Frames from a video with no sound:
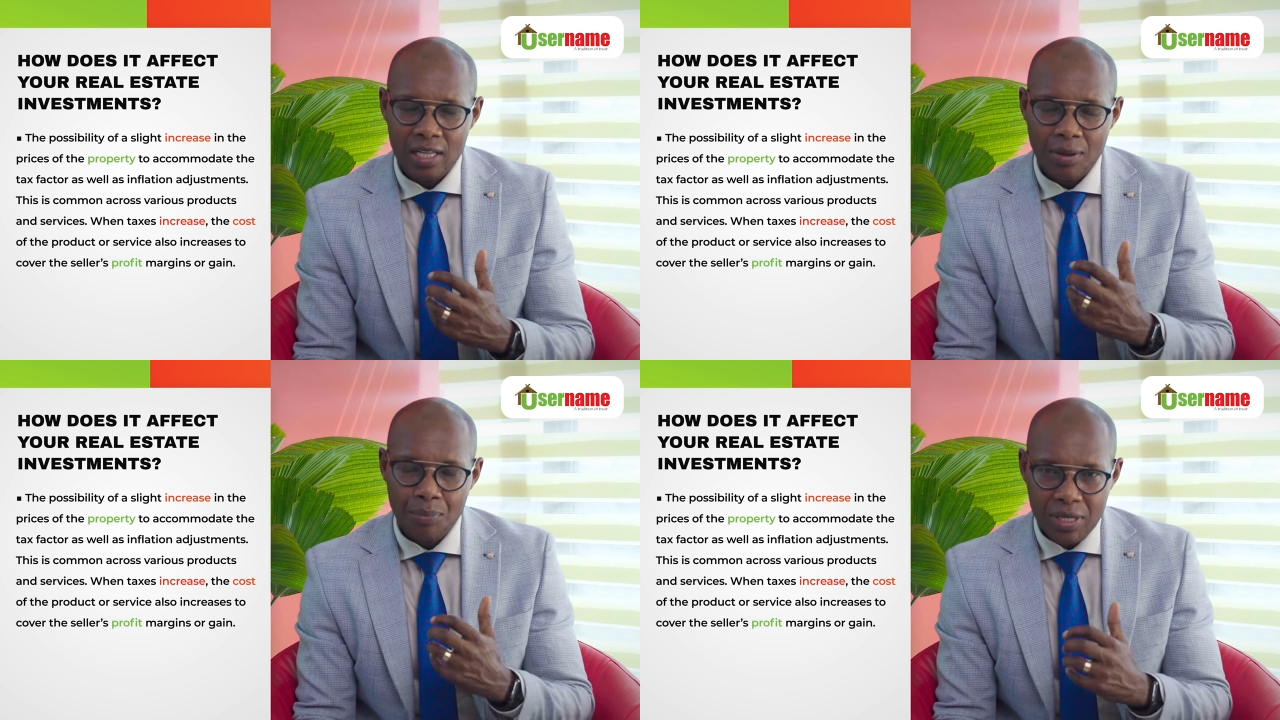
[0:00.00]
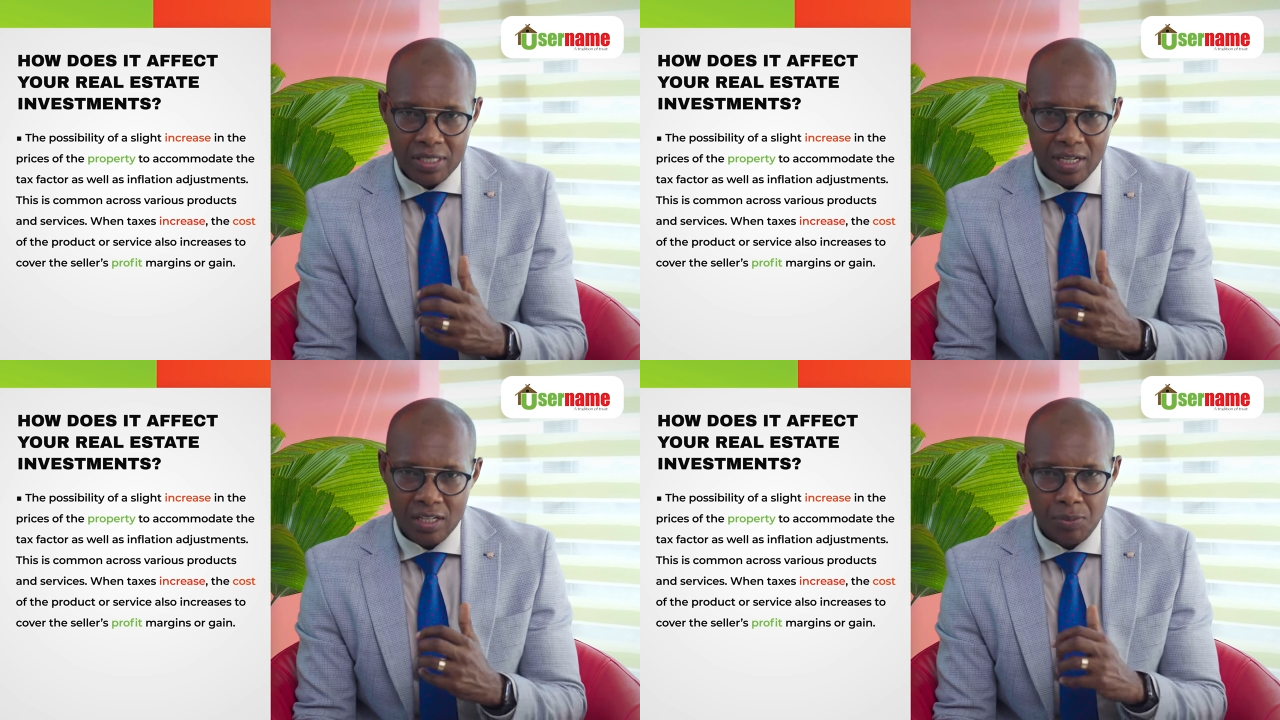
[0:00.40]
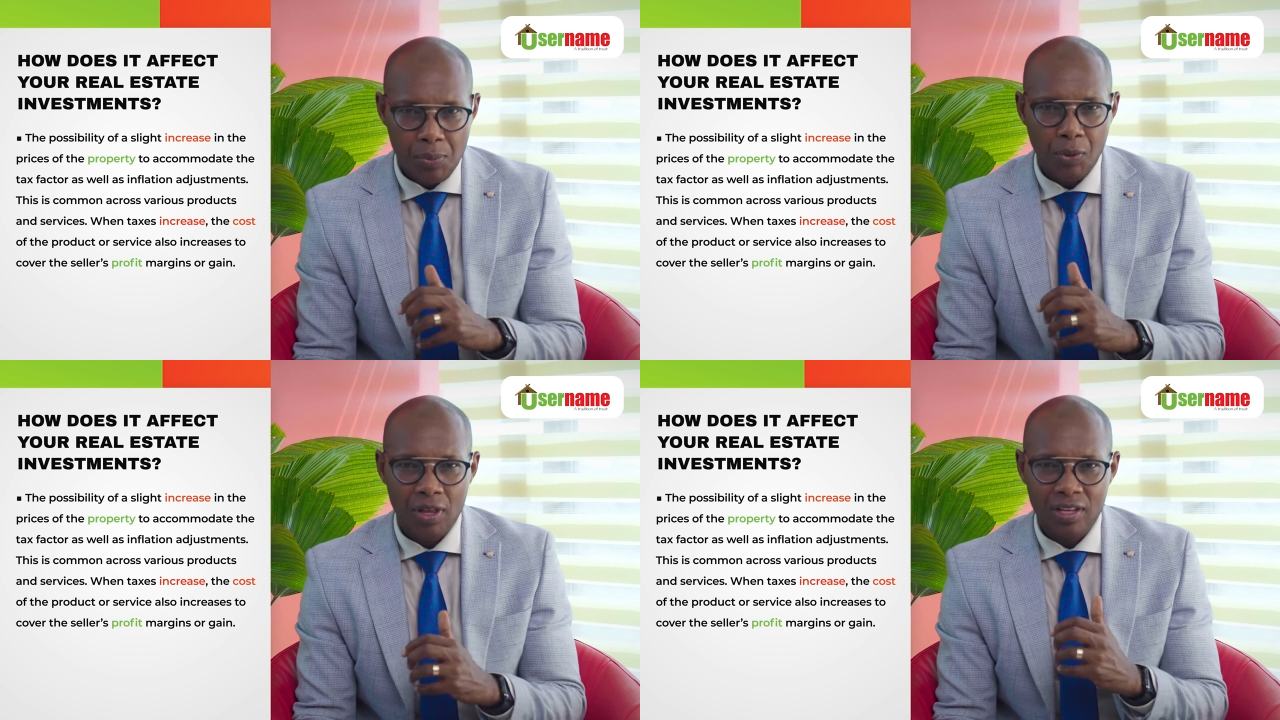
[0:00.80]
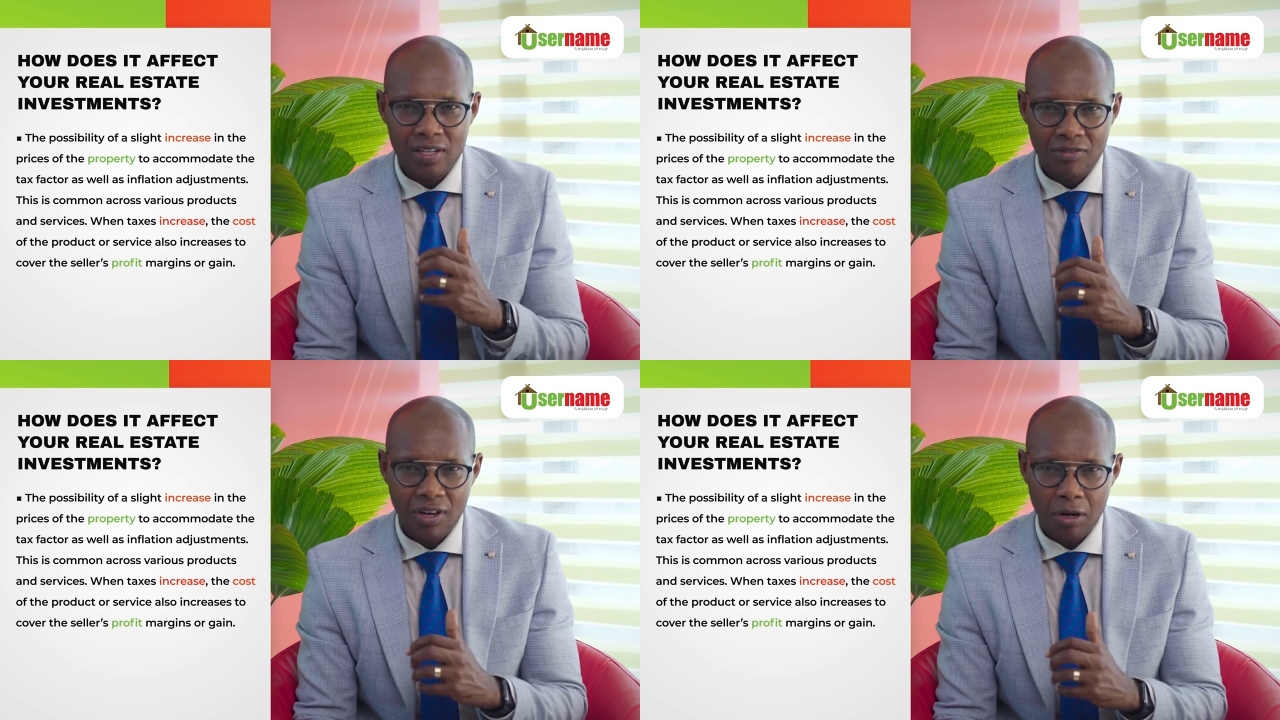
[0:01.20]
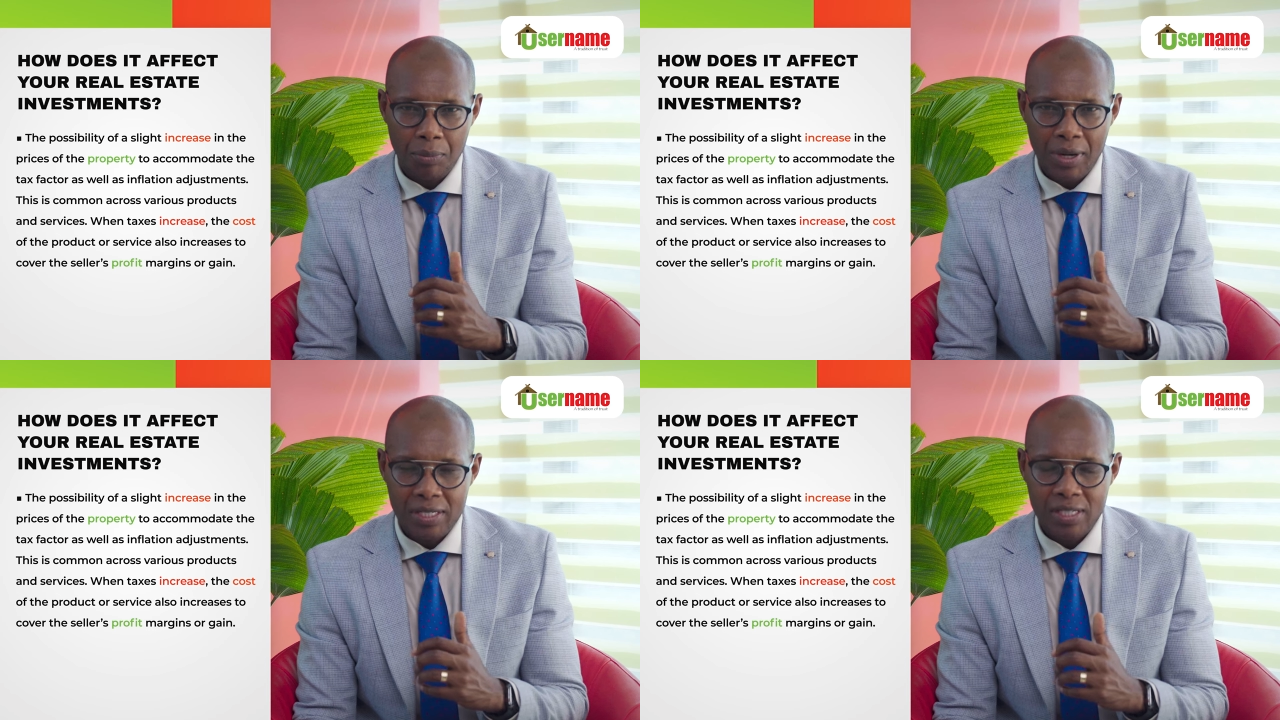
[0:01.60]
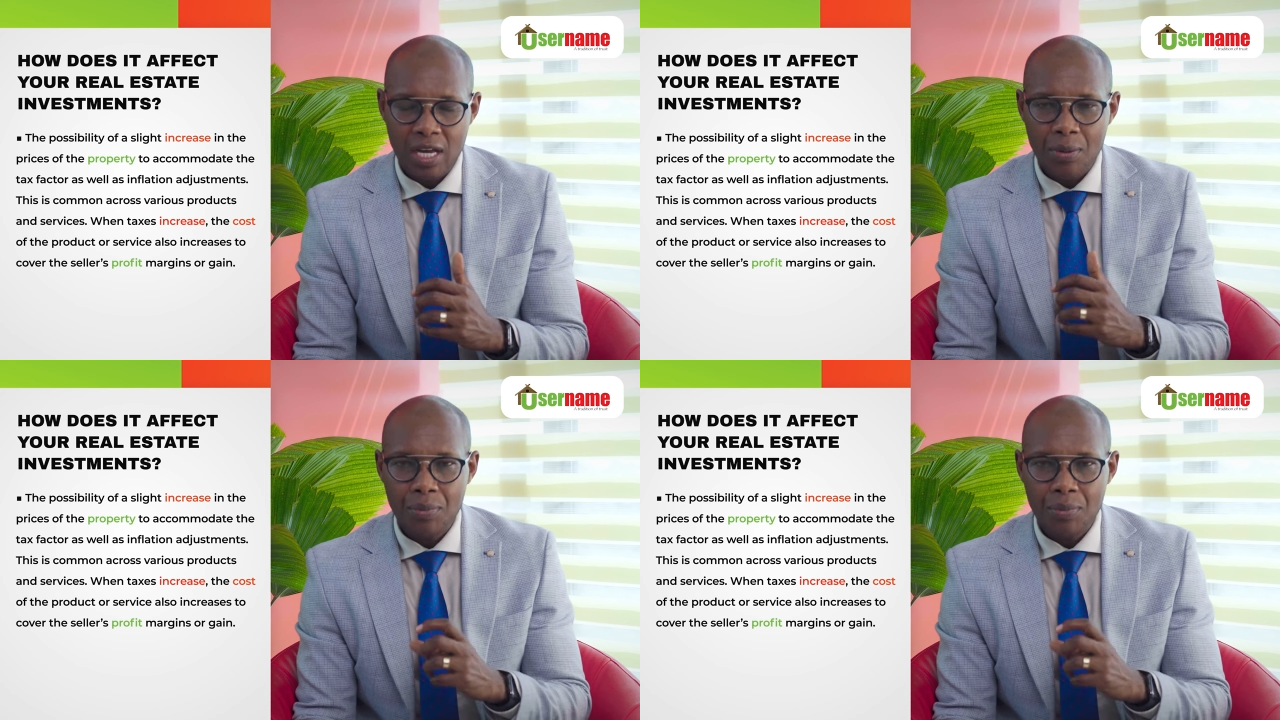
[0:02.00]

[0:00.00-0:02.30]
the business people and the developers